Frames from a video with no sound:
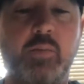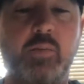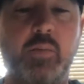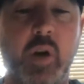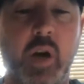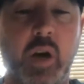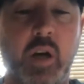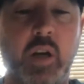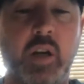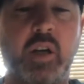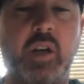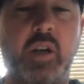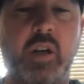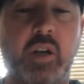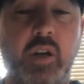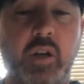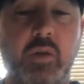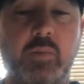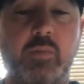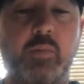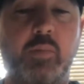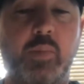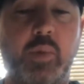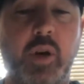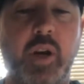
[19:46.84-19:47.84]
a
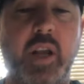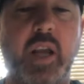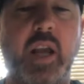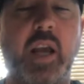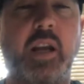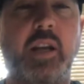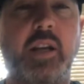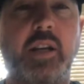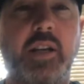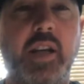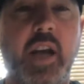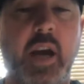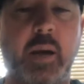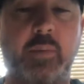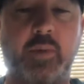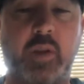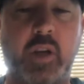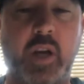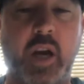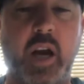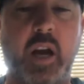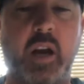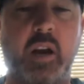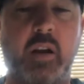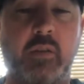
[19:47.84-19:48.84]
pretty in-depth
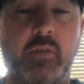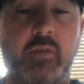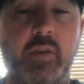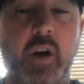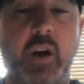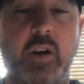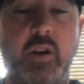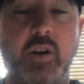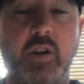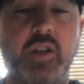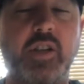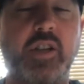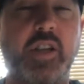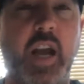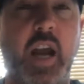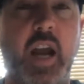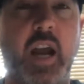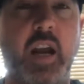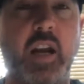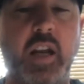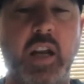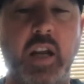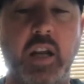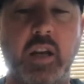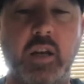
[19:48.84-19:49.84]
kind of
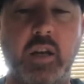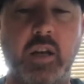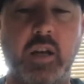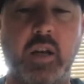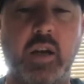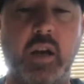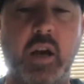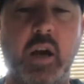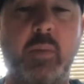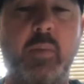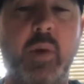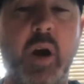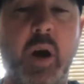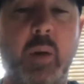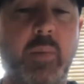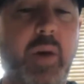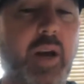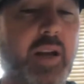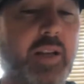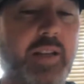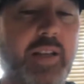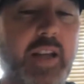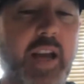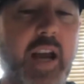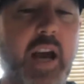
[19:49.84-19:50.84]
understanding about my
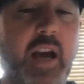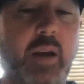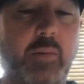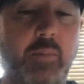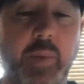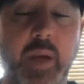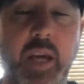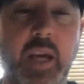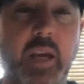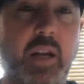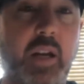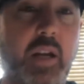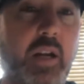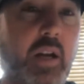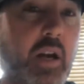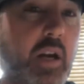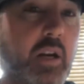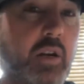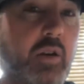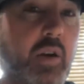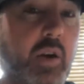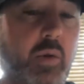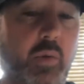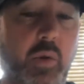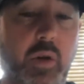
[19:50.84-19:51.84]
dad being in
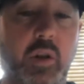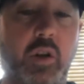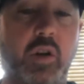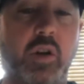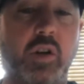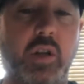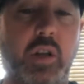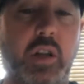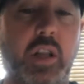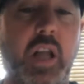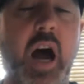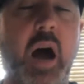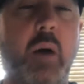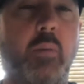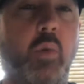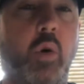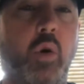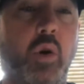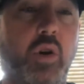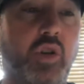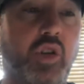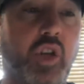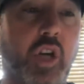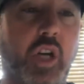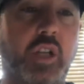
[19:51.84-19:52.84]
Hungary. We learned a lot more
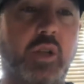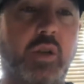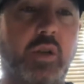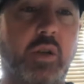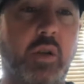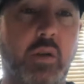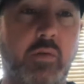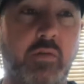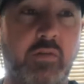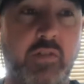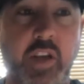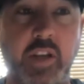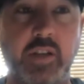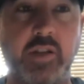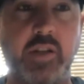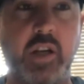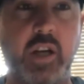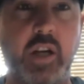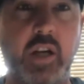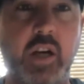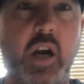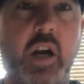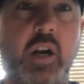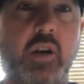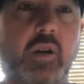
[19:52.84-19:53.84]
just
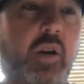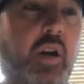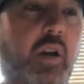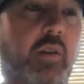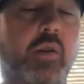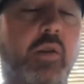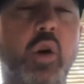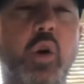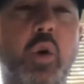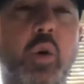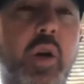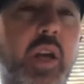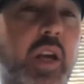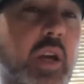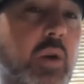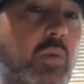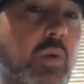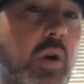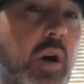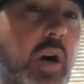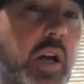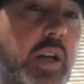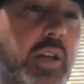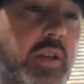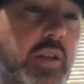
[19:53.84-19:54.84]
visiting Hungary of who he
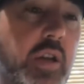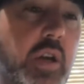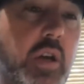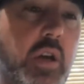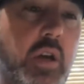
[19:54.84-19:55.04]
was